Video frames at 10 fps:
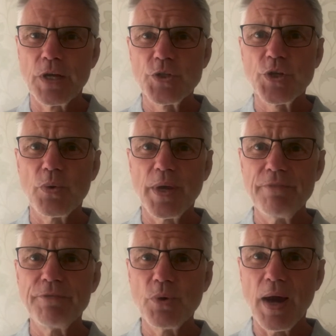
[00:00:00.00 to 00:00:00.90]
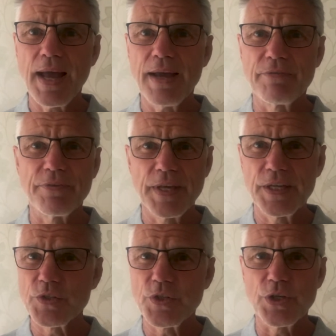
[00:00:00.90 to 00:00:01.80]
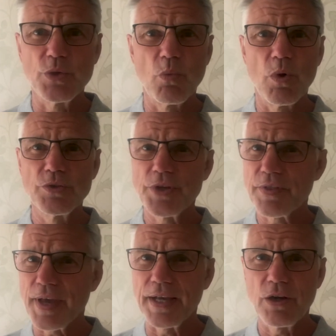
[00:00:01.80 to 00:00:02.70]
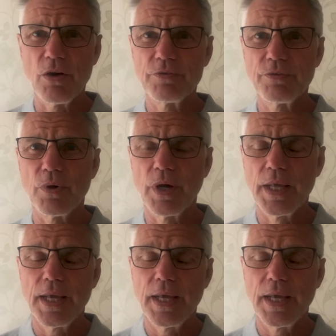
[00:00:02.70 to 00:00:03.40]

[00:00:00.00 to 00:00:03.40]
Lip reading: So if you have things that you want to thank God for,